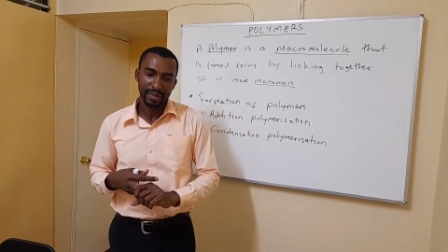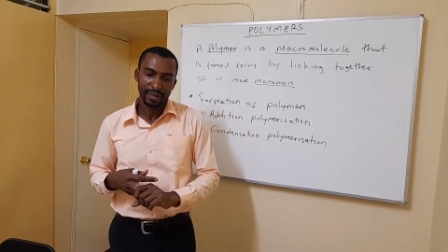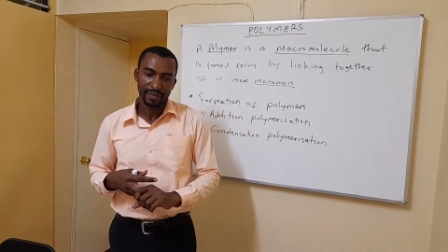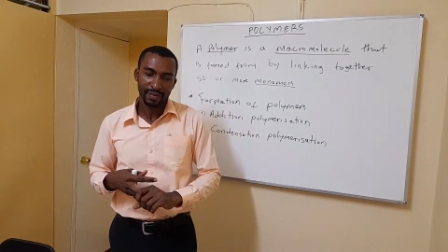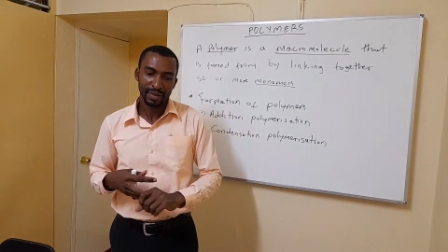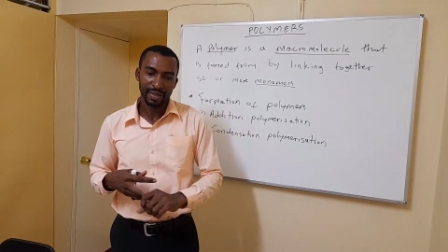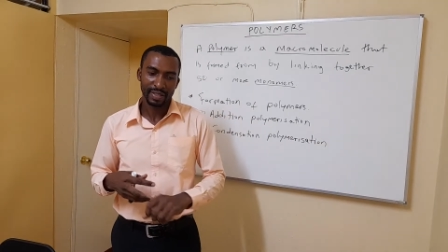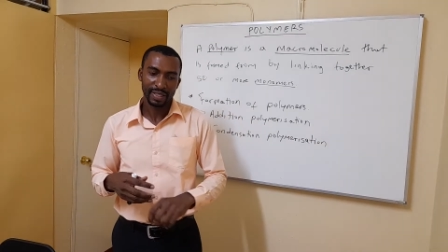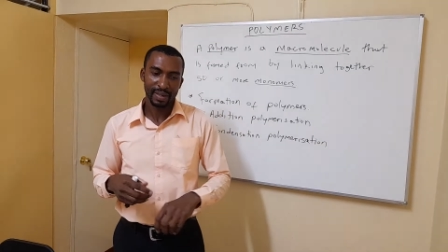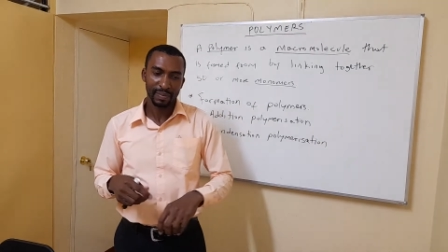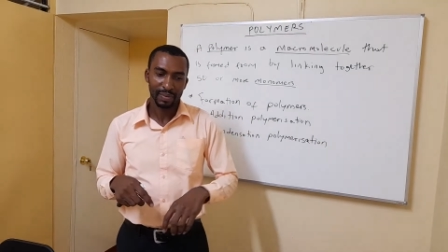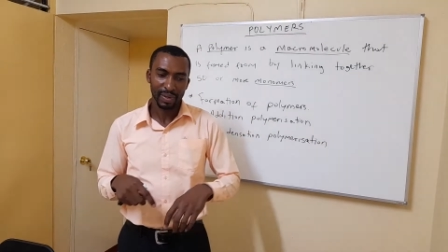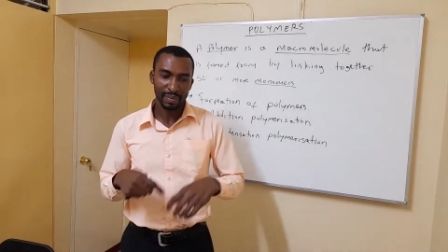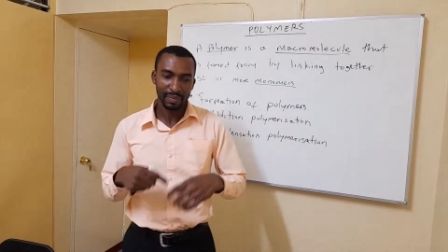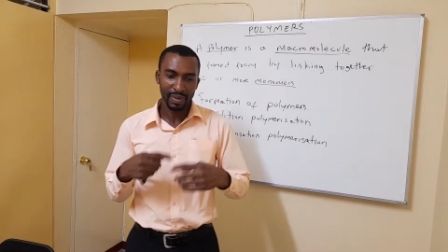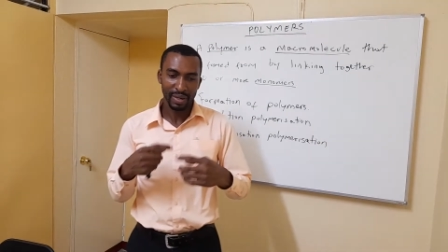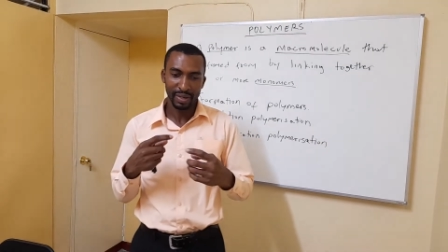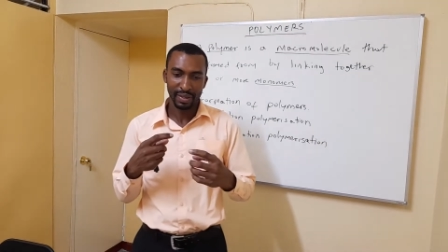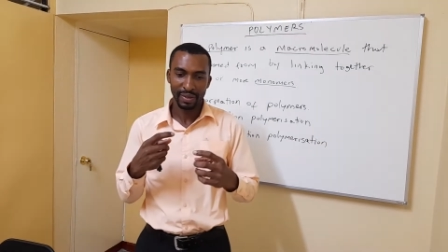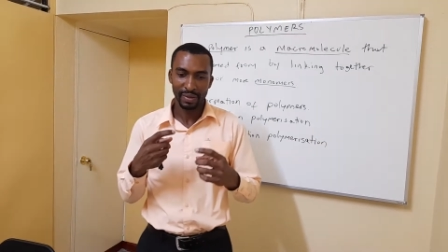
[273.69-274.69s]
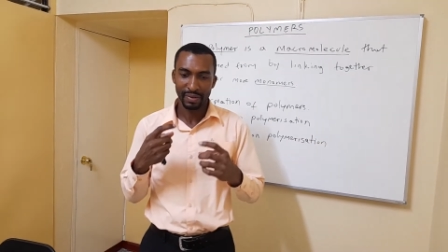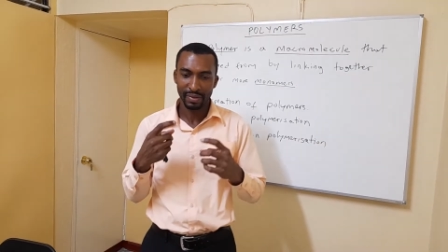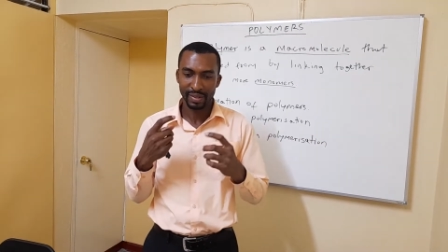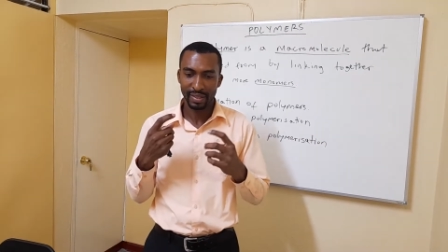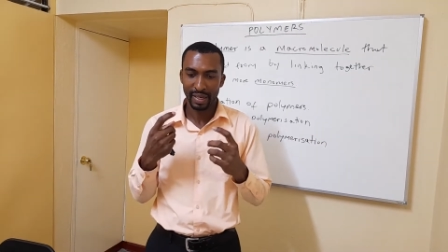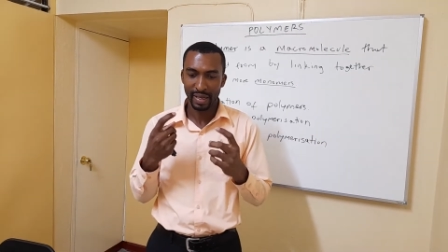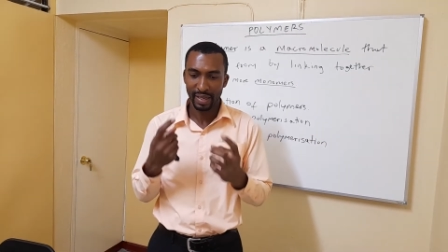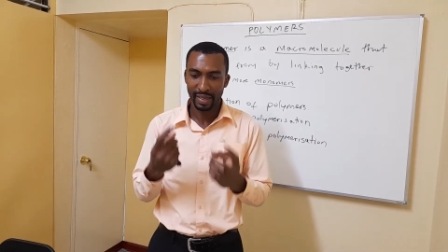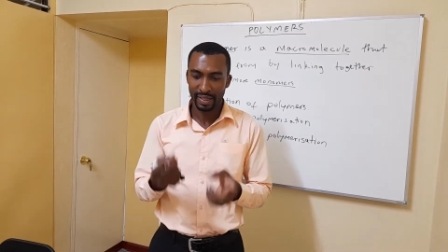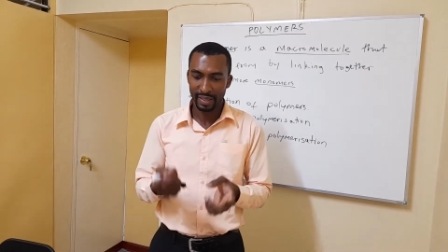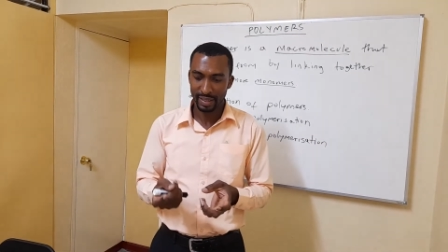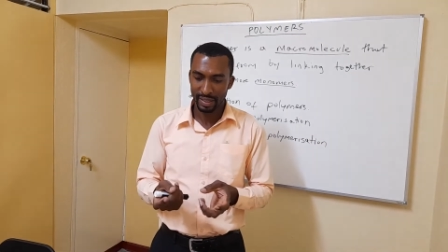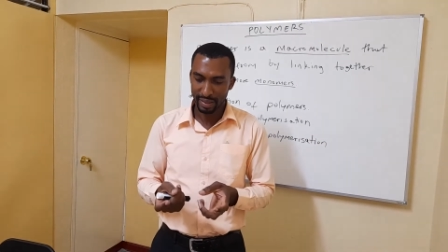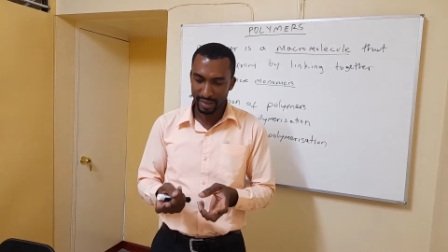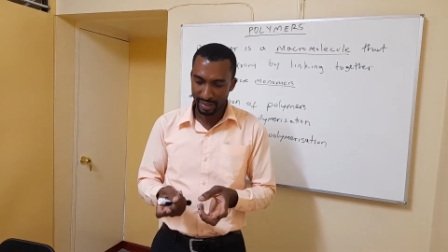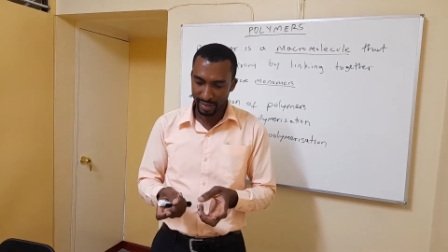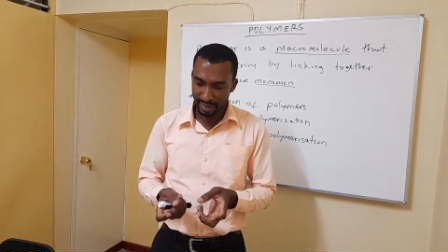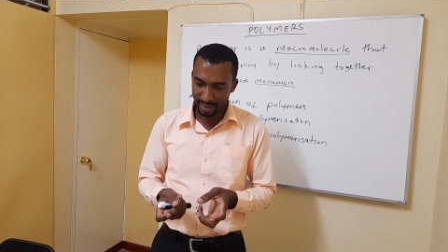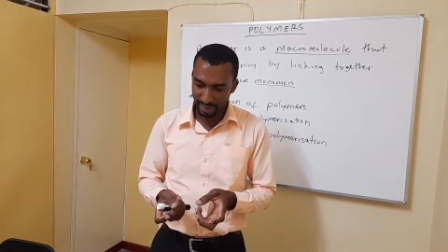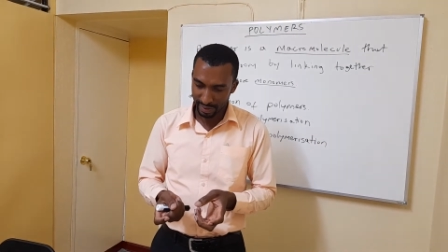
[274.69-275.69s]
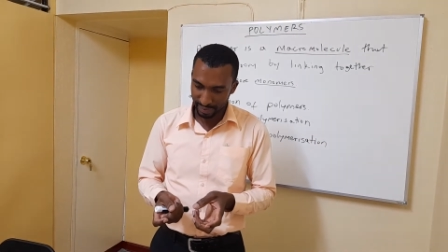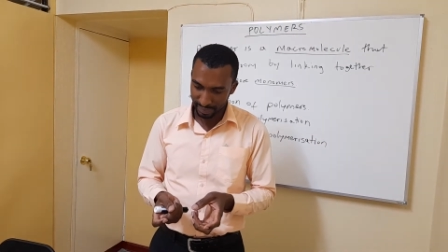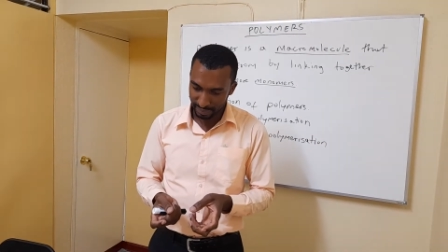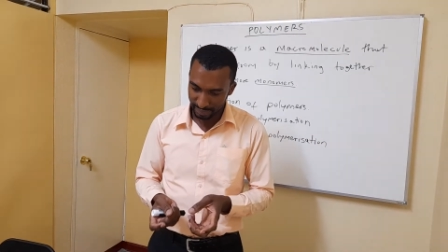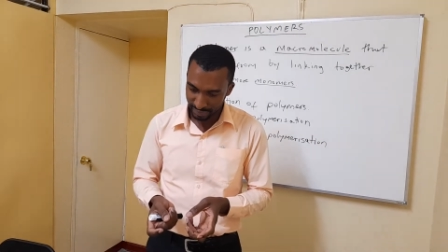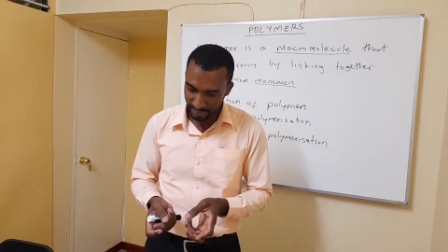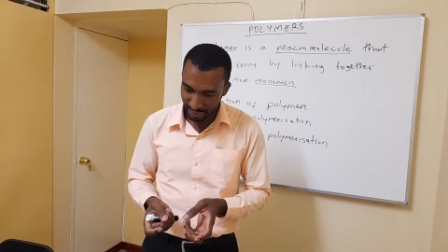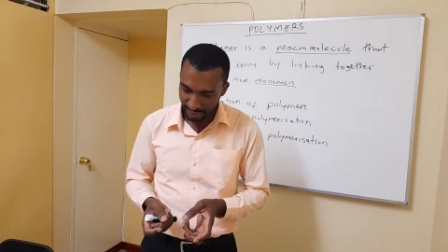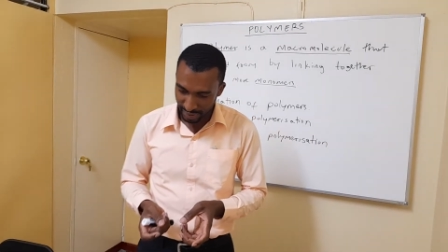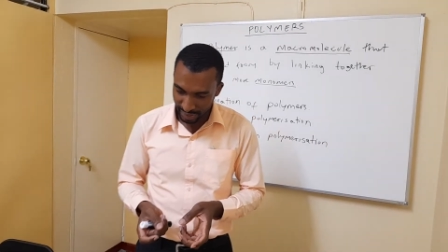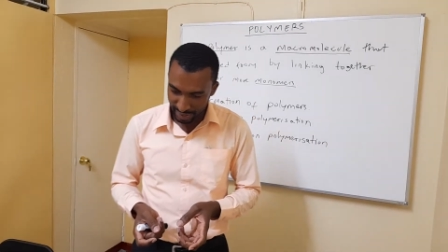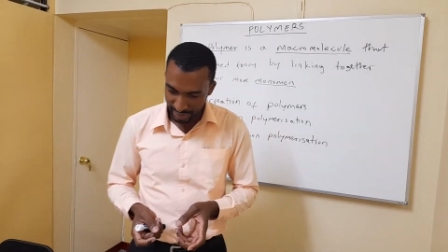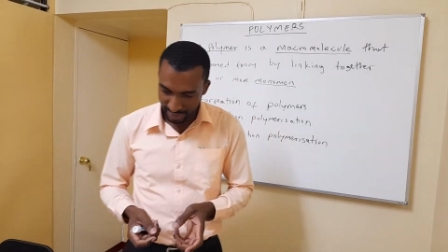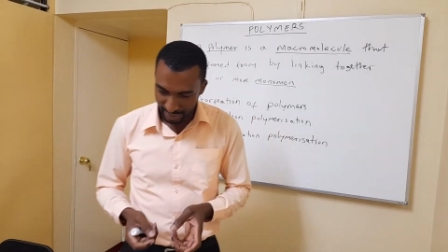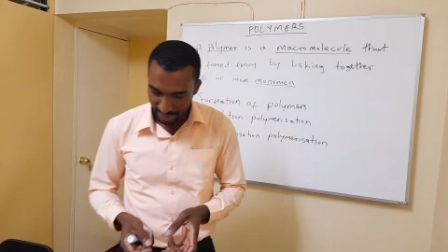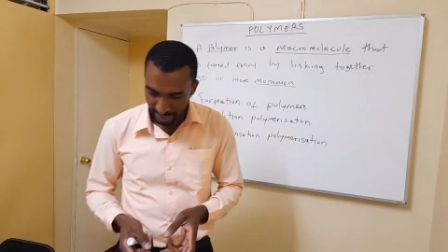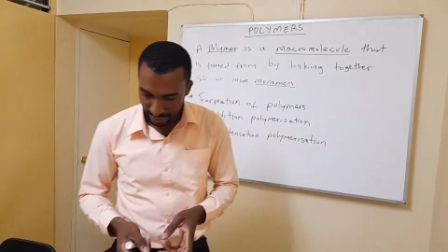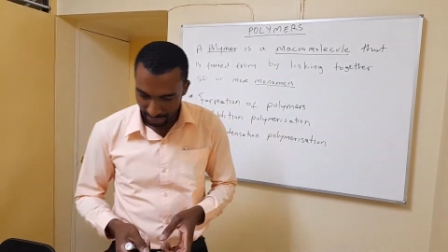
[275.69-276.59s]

for example, molecules like ethene, right?